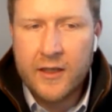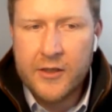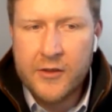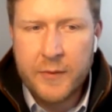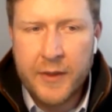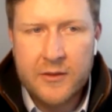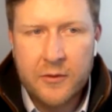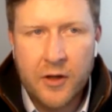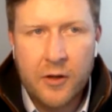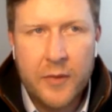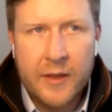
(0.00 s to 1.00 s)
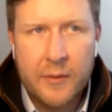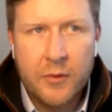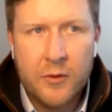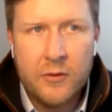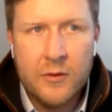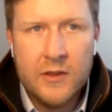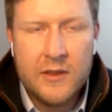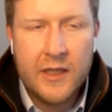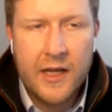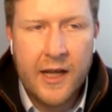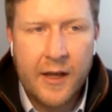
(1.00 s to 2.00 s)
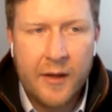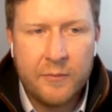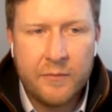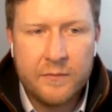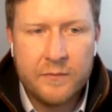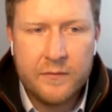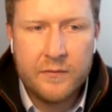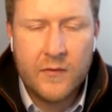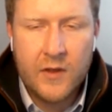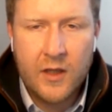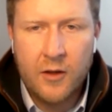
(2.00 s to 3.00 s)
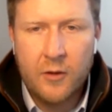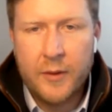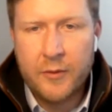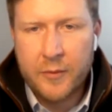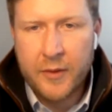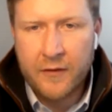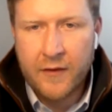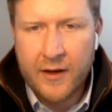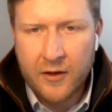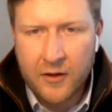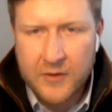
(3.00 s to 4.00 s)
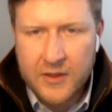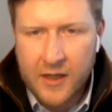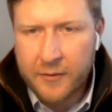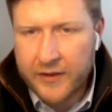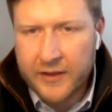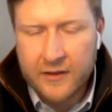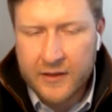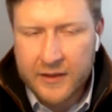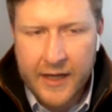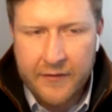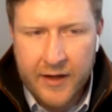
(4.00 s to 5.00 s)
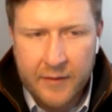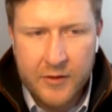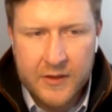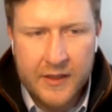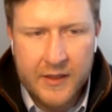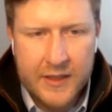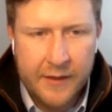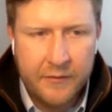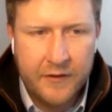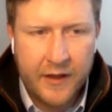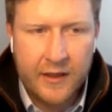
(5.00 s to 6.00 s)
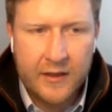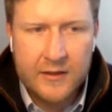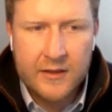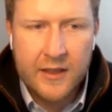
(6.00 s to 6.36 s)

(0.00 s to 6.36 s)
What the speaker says: you speak to a lot of people that have been around a long time. I think like Dave Amos said the same thing.